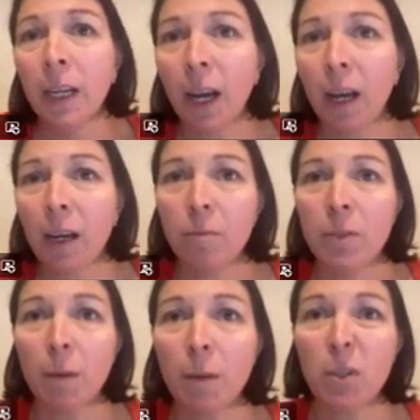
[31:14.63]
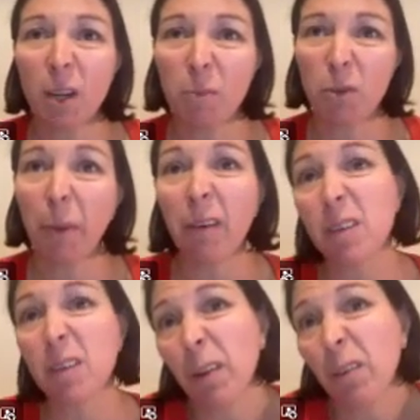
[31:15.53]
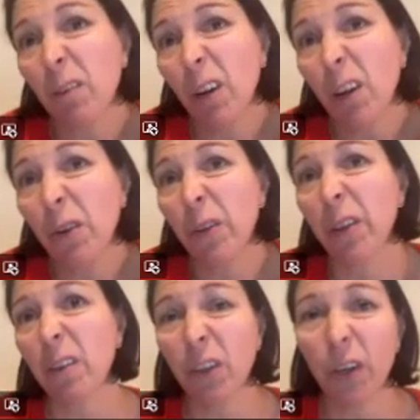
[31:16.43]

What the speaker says: Sometimes your parents might not know that,